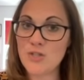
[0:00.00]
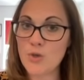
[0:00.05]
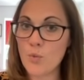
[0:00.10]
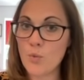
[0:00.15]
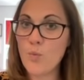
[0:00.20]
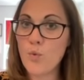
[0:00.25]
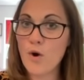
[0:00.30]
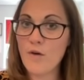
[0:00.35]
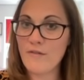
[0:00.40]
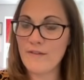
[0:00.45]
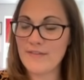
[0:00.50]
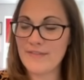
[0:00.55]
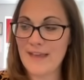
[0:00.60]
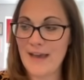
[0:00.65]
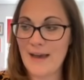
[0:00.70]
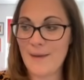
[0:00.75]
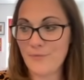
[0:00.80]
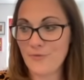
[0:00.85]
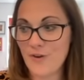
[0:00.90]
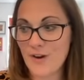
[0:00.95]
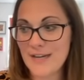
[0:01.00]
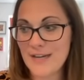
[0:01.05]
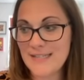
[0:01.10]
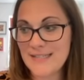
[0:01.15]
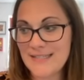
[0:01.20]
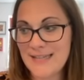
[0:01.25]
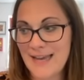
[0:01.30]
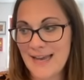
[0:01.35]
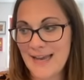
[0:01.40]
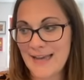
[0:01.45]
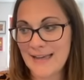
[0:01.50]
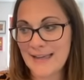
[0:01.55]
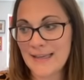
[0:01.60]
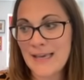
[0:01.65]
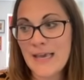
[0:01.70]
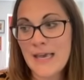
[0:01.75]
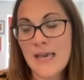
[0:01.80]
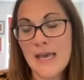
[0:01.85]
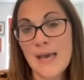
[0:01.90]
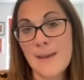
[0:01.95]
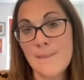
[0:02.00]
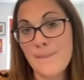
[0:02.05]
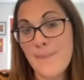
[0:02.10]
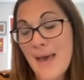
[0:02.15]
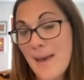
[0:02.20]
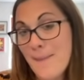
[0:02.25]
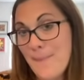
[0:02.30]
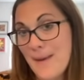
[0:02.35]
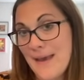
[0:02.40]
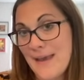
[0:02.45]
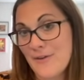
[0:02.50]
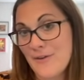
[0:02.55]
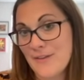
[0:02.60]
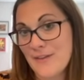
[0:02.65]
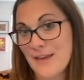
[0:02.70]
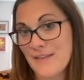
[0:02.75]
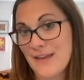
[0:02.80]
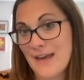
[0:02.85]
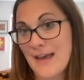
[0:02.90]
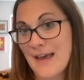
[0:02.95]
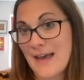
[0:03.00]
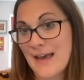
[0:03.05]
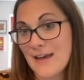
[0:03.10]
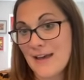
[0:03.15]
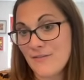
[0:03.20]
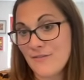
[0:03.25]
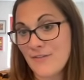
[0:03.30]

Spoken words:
to warrant that price tag. Pepe, on the other hand,